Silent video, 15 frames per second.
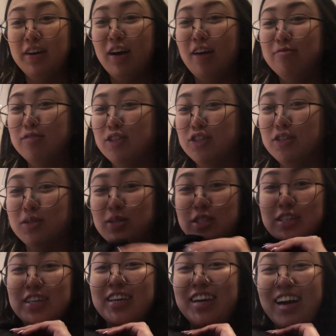I'm such a
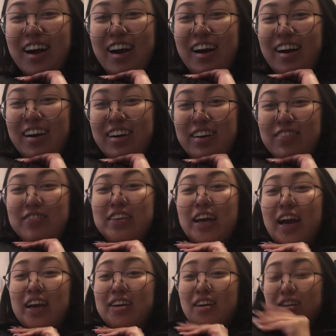loser. Um, yeah,
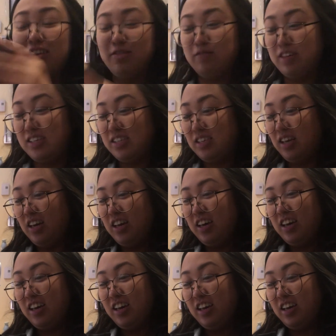I got him this.
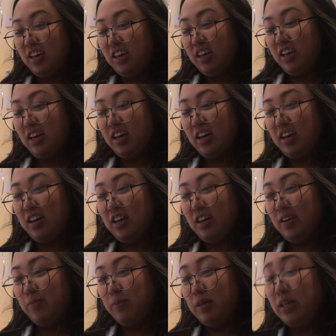
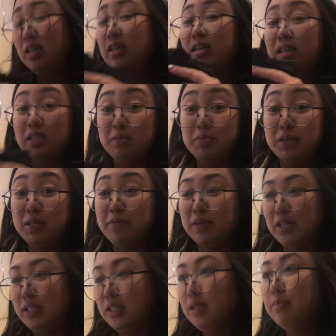Um, it's pretty
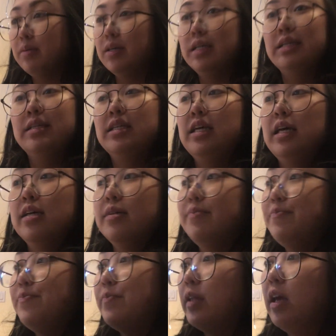pricey, but
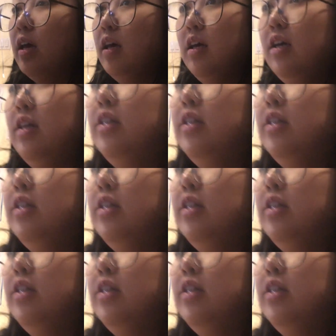he